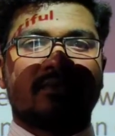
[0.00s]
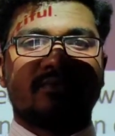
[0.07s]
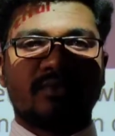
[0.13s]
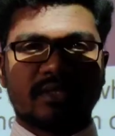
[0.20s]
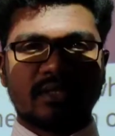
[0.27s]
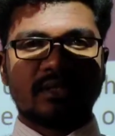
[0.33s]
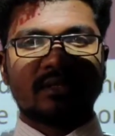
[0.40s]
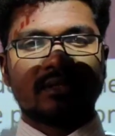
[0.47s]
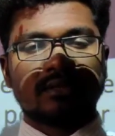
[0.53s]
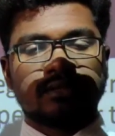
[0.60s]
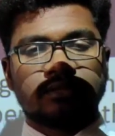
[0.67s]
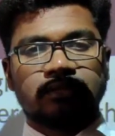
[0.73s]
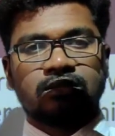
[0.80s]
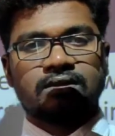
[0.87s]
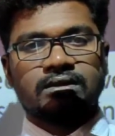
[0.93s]
Whether
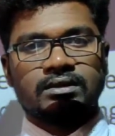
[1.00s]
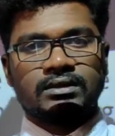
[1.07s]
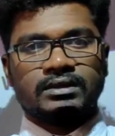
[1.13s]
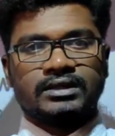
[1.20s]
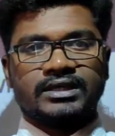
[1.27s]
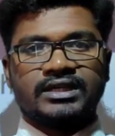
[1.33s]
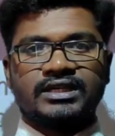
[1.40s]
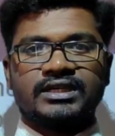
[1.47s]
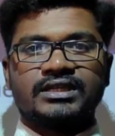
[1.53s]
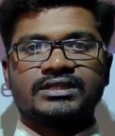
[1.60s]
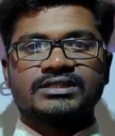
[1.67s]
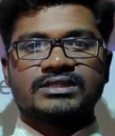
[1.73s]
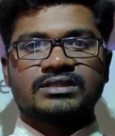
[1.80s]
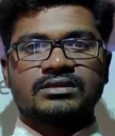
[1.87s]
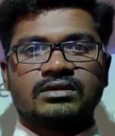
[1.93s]
he
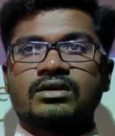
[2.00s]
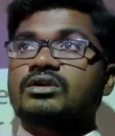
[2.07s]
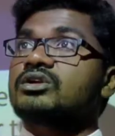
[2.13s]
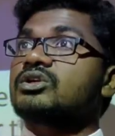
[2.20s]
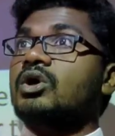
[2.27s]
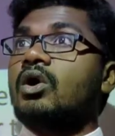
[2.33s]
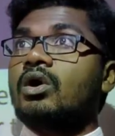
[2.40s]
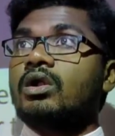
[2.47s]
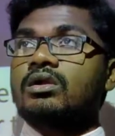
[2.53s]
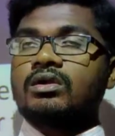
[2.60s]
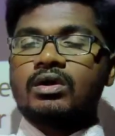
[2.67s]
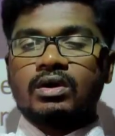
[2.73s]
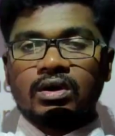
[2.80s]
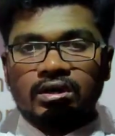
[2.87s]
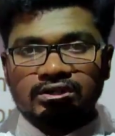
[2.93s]
is
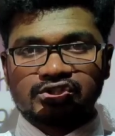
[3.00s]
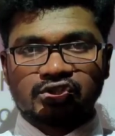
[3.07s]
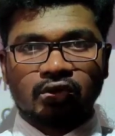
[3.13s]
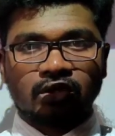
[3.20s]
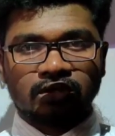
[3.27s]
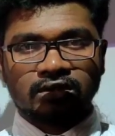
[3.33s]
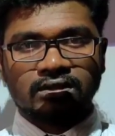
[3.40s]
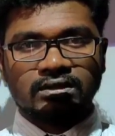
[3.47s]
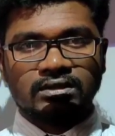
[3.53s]
tall or short,